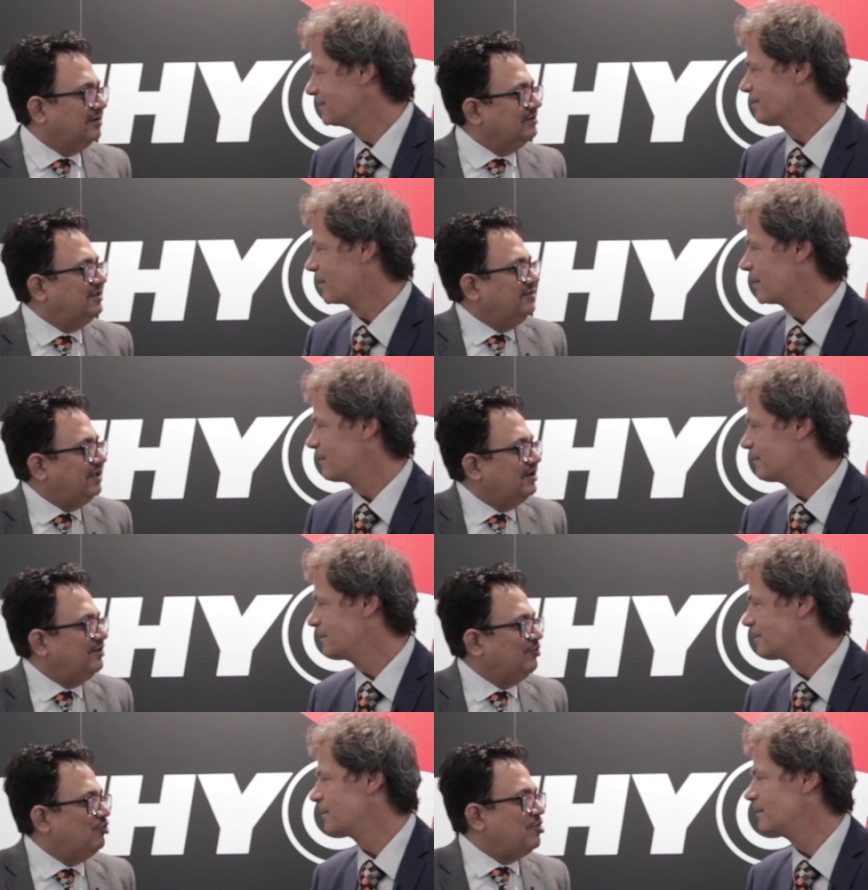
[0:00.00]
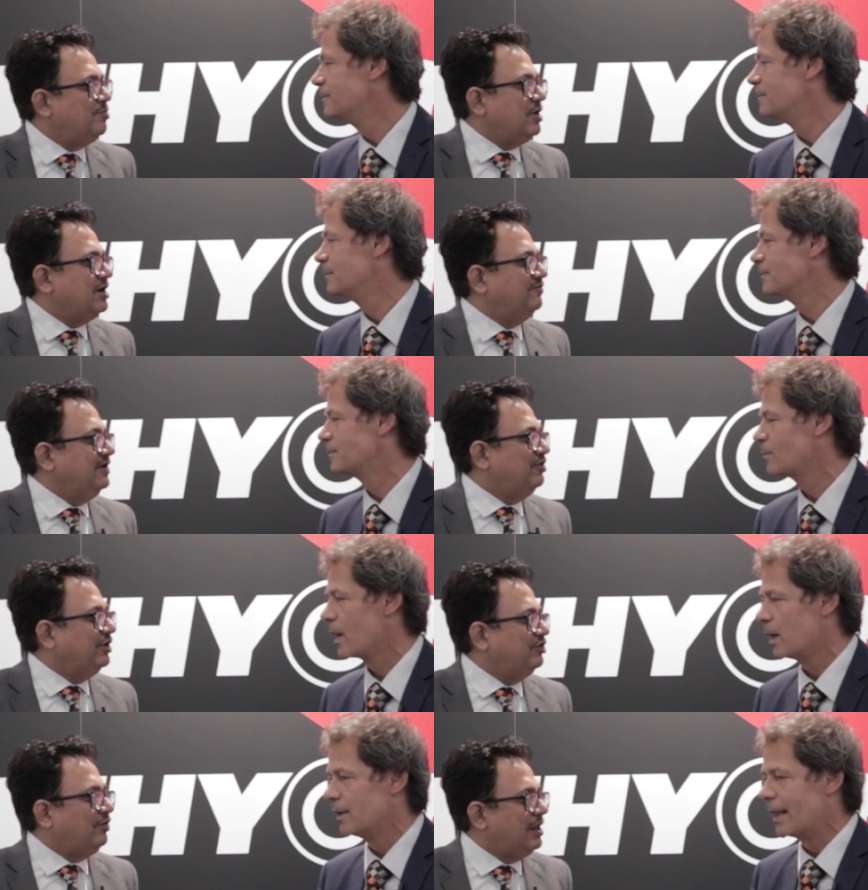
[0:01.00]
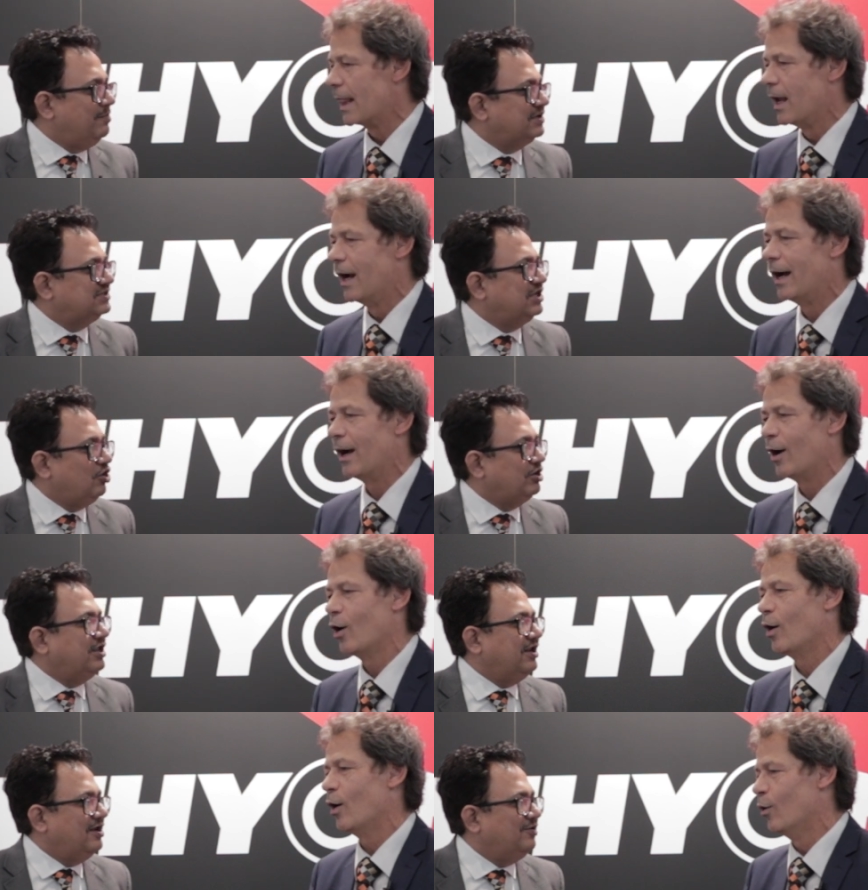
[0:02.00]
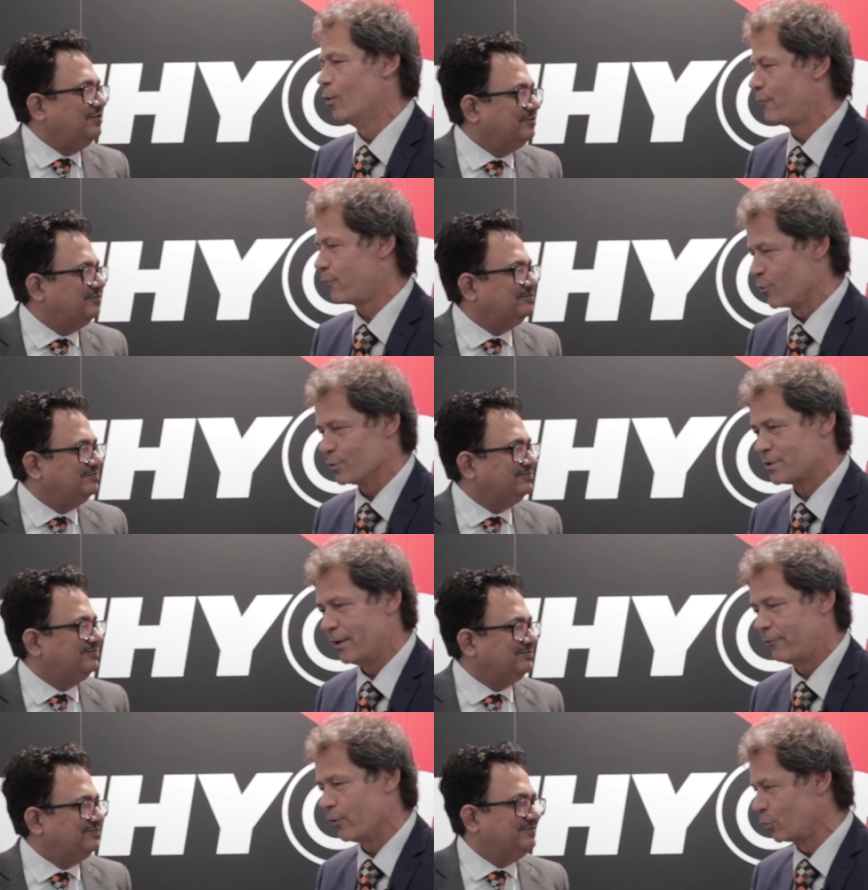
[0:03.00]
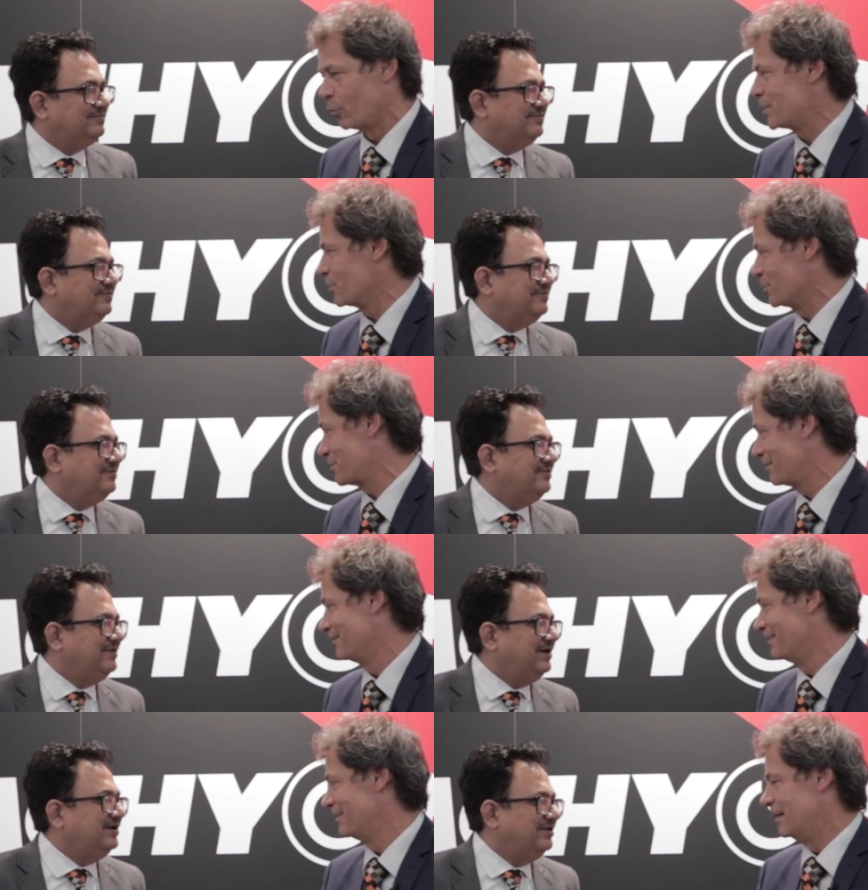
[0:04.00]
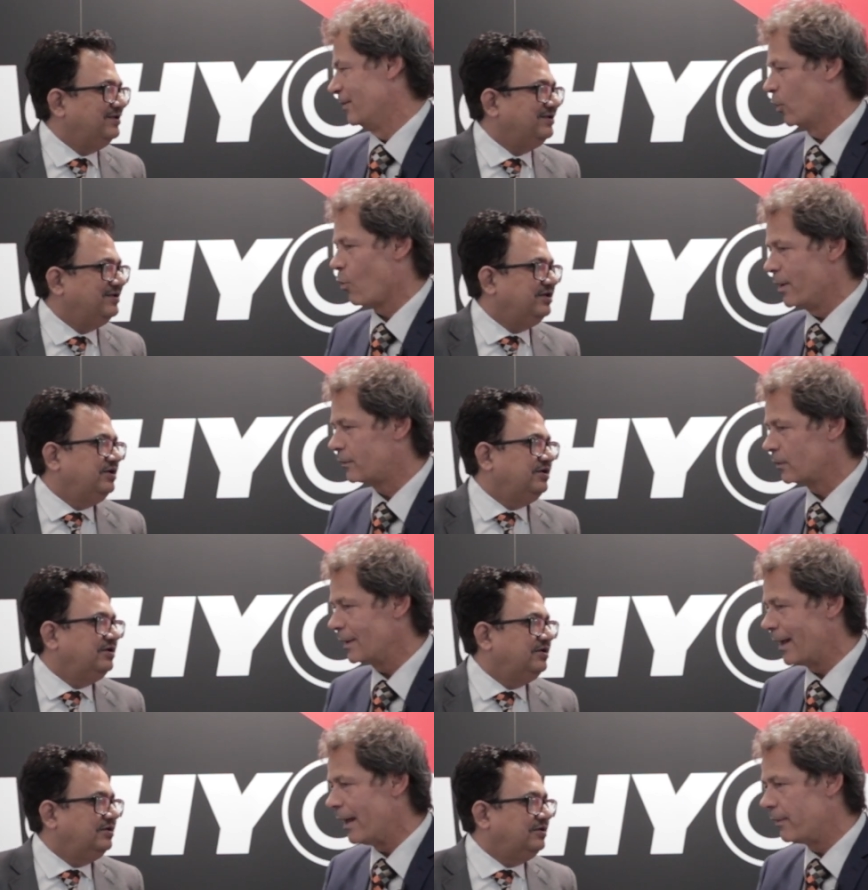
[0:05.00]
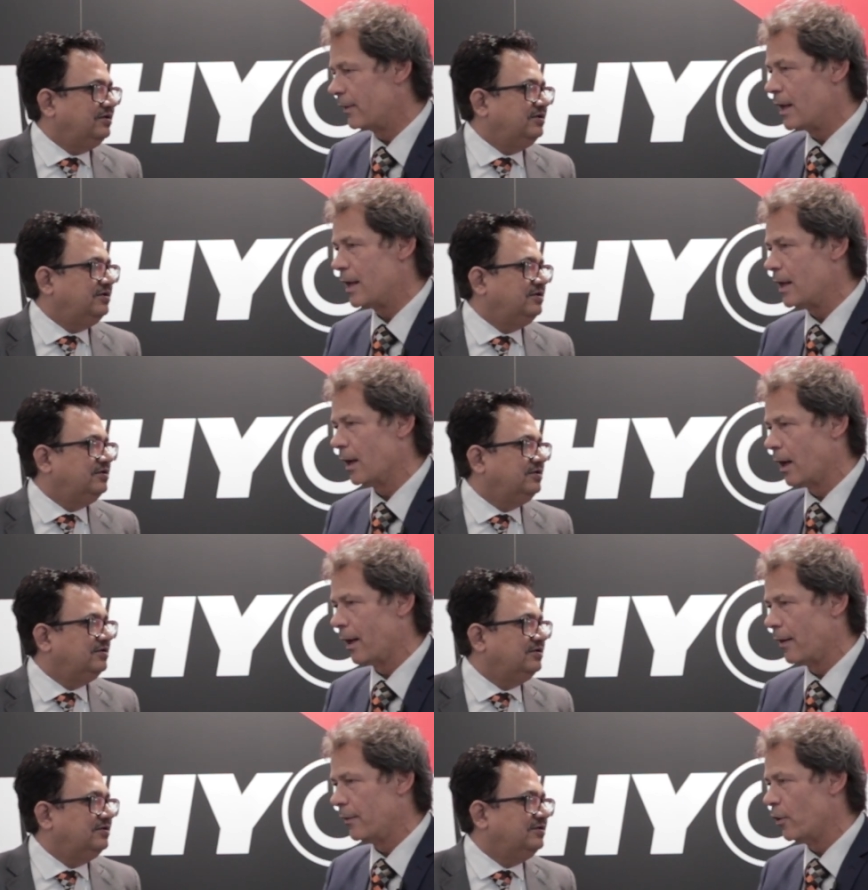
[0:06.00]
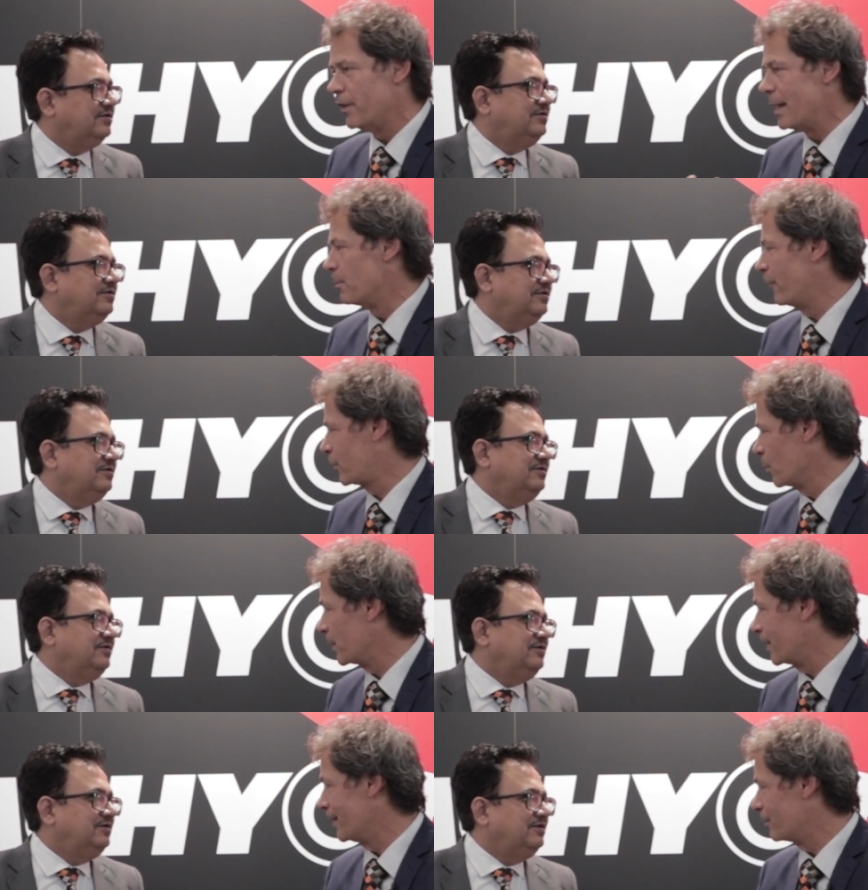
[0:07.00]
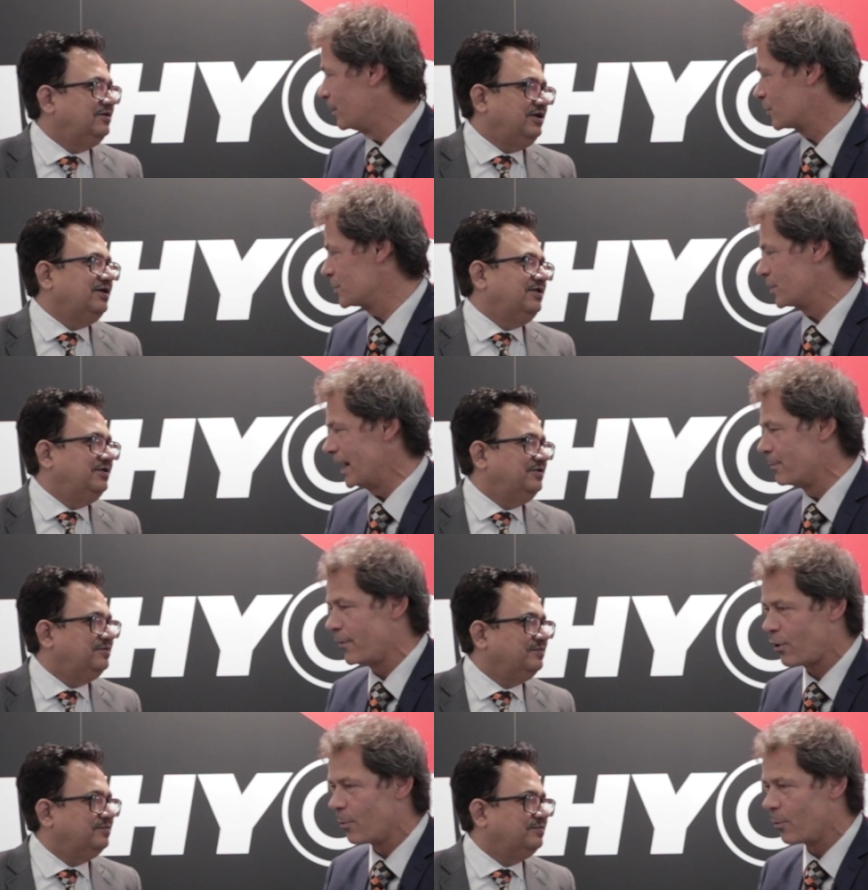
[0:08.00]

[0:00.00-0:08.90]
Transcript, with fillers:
Speaker 1: I think there the Huron product will going to help us a lot there now.
Speaker 2: Of course, and for two reasons. Yeah. The quality and the uh, the name of the company. Yeah. The name of the